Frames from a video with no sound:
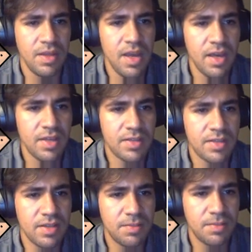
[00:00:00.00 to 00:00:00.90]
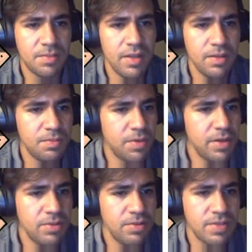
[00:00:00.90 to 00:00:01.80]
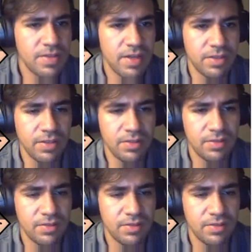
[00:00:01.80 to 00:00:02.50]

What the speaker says: Yeah, it's a brand new designer.